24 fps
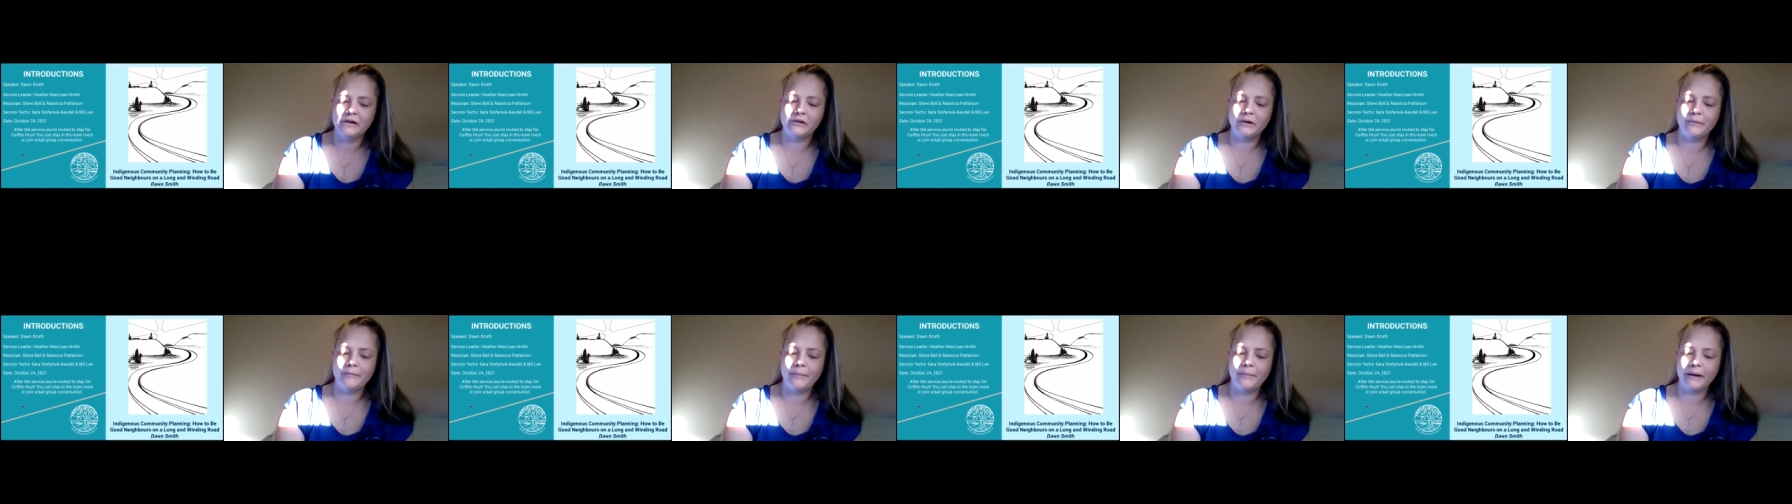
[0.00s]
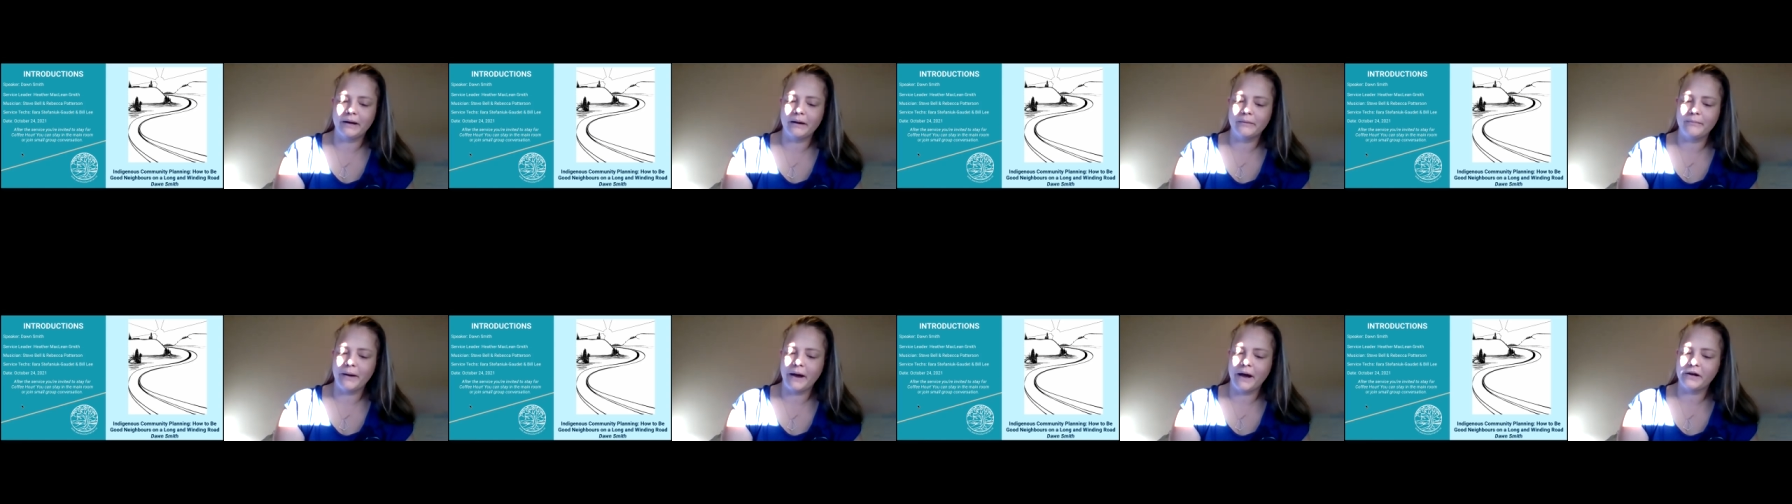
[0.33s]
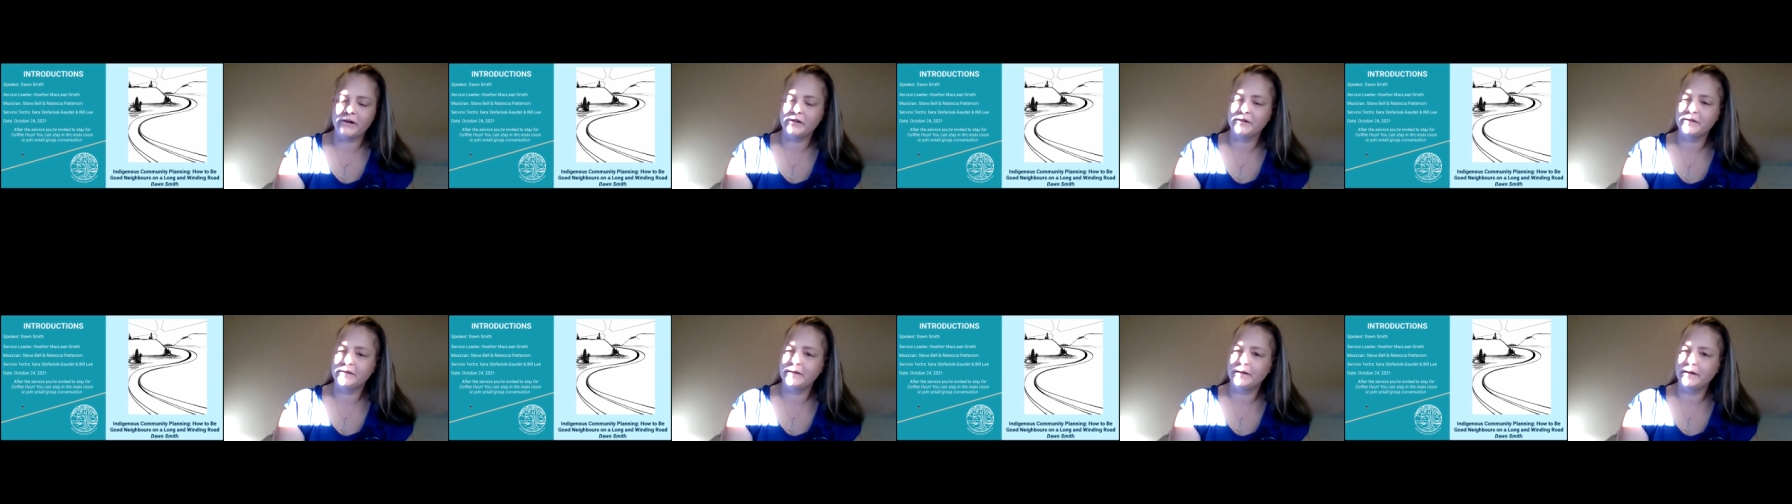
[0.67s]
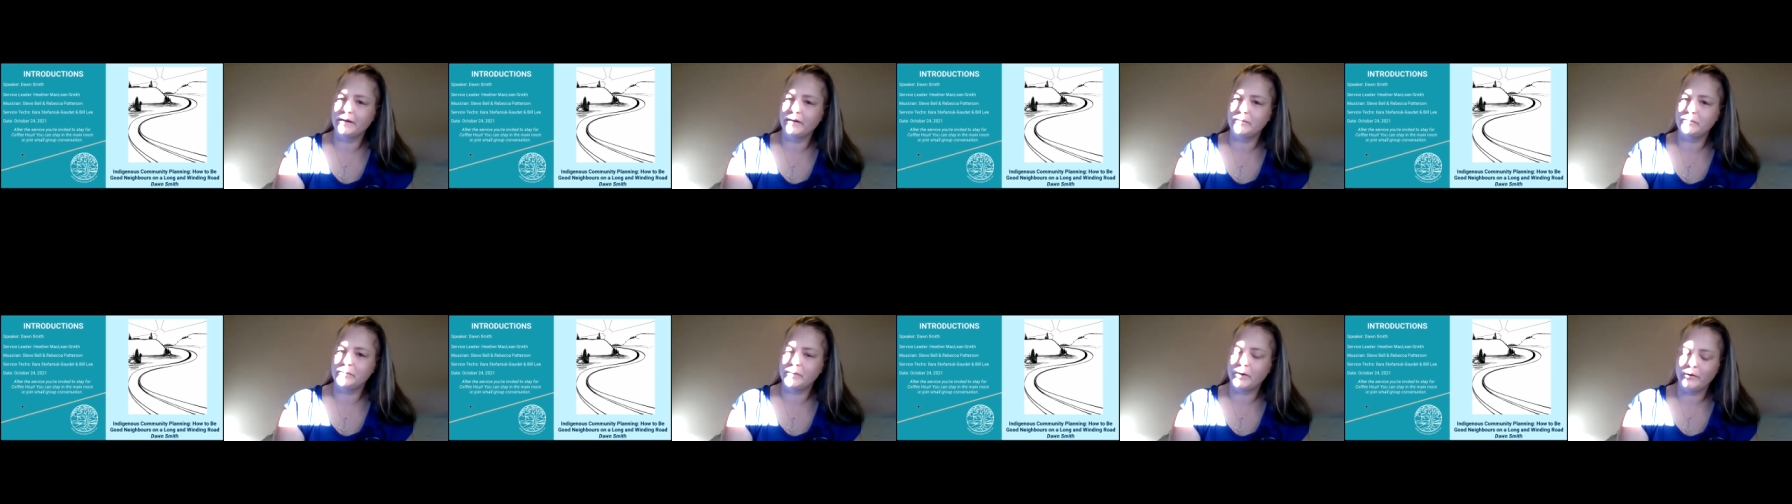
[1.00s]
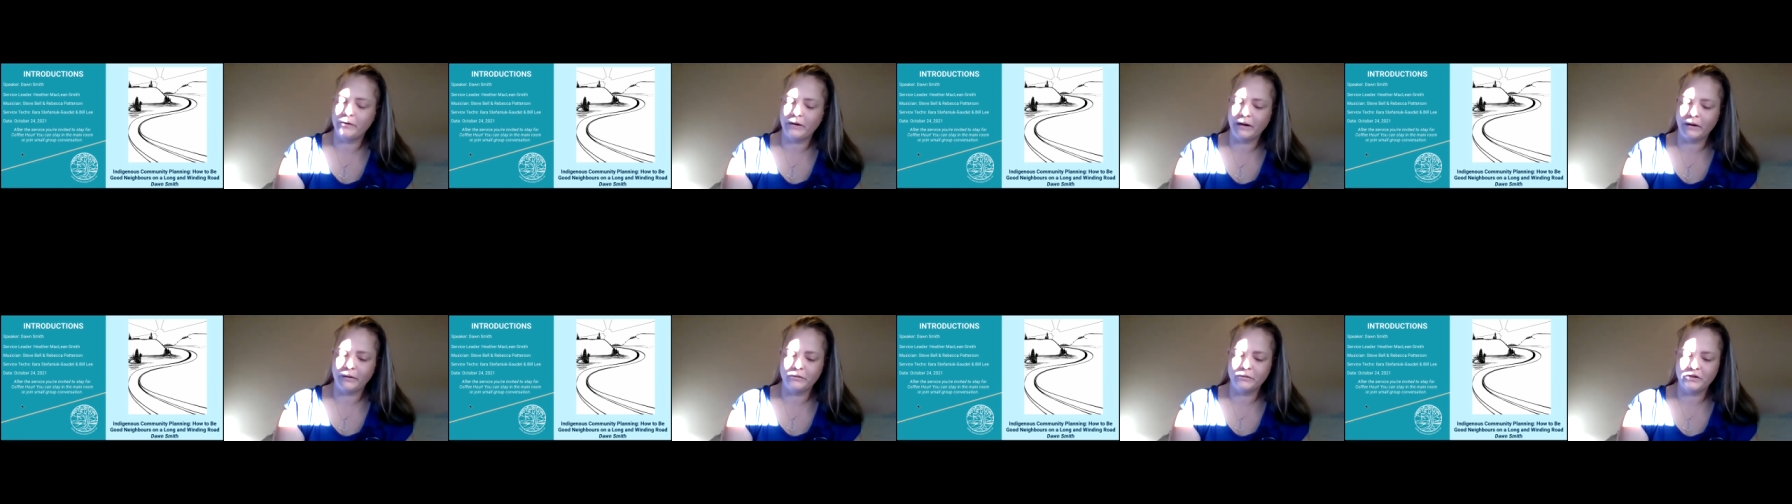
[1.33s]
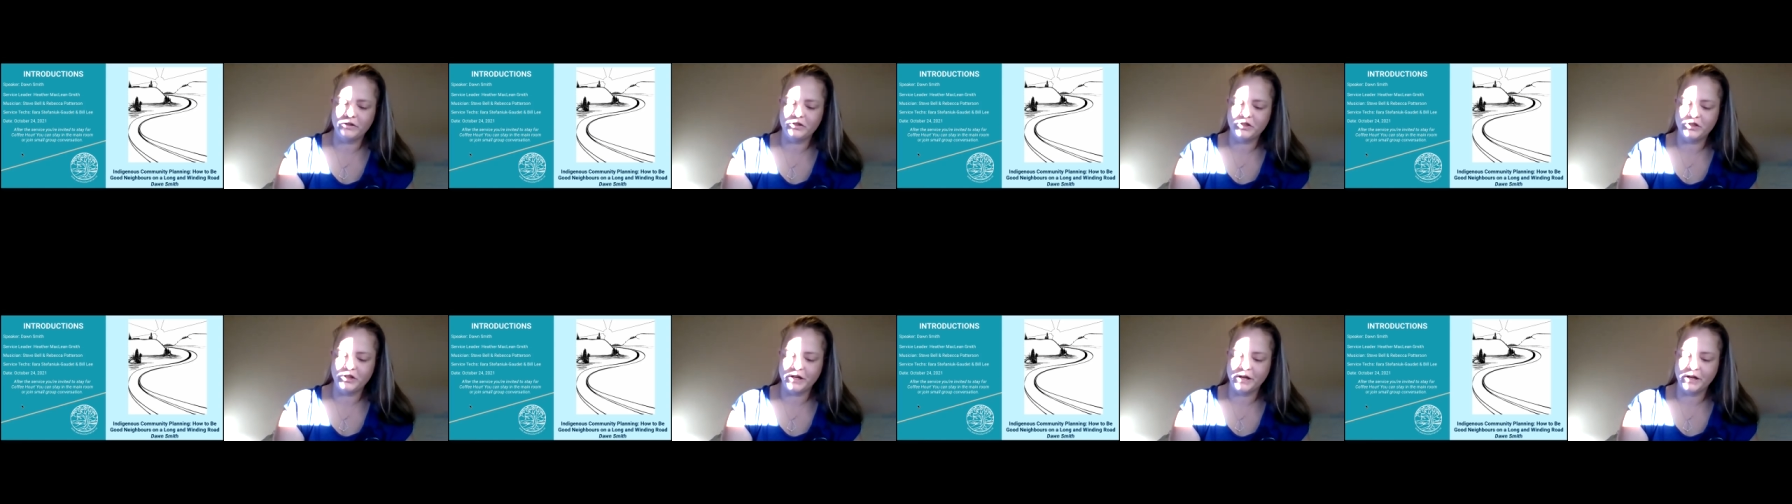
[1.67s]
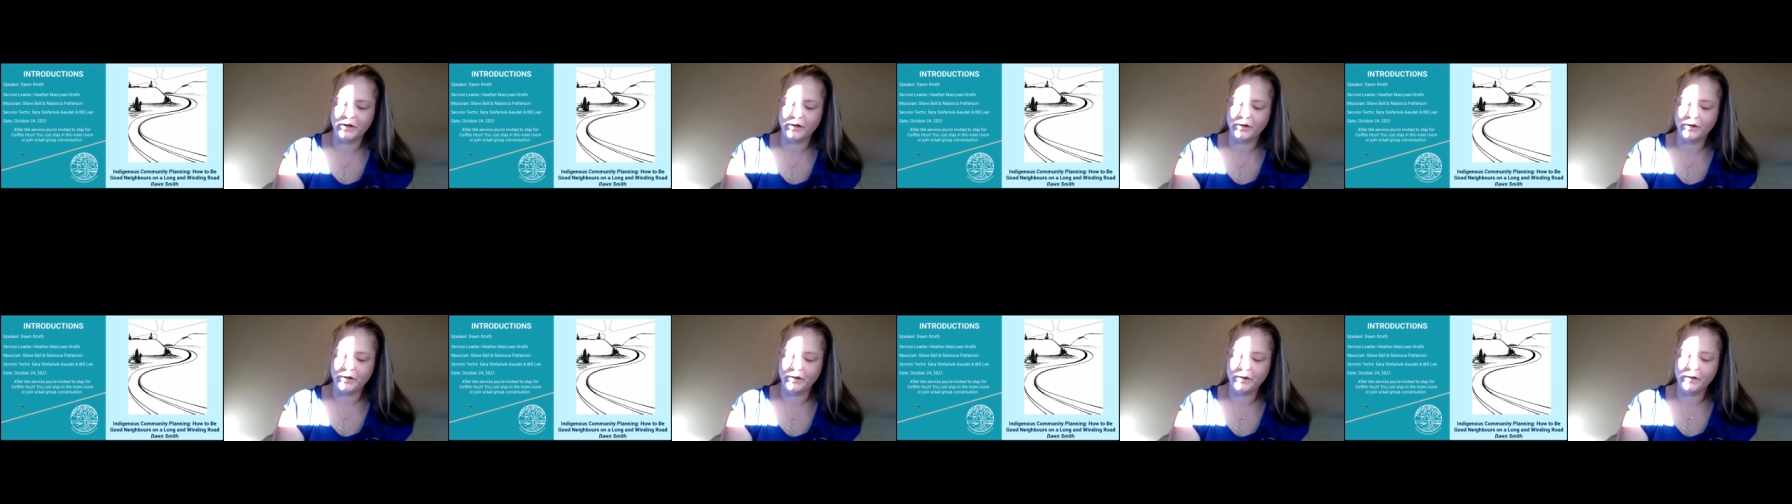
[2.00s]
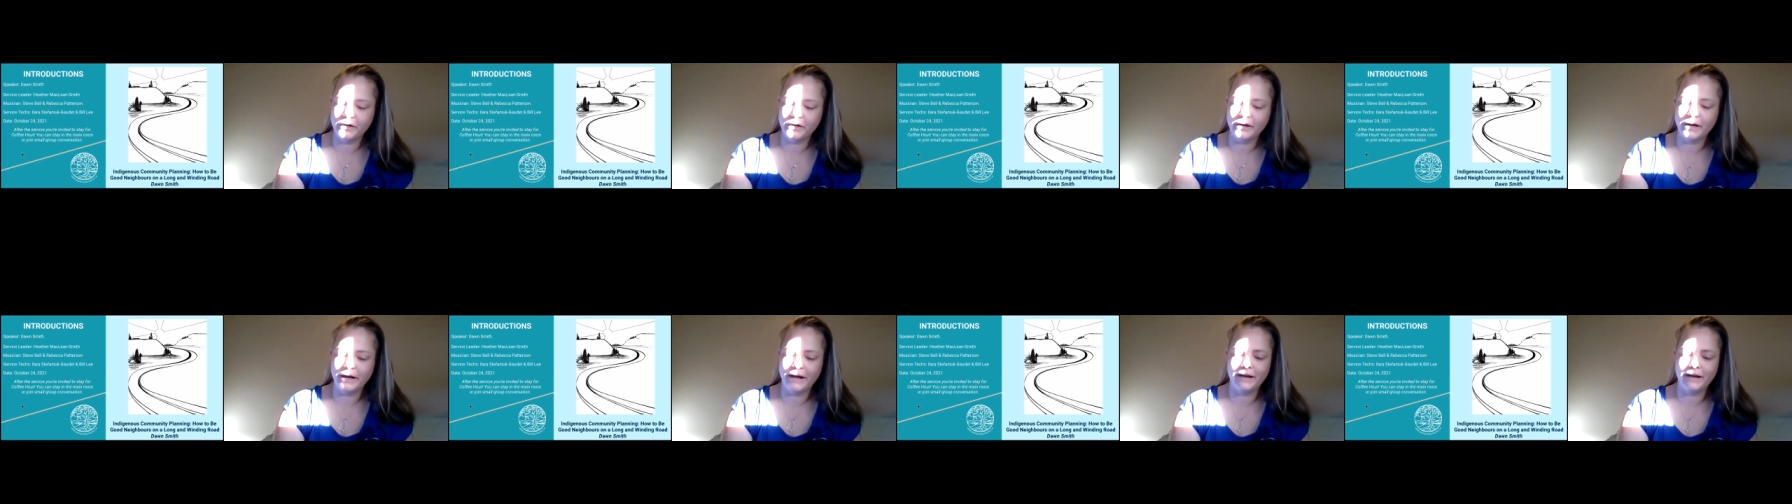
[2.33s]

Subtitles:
Rebecca Patterson, pronounced she, her,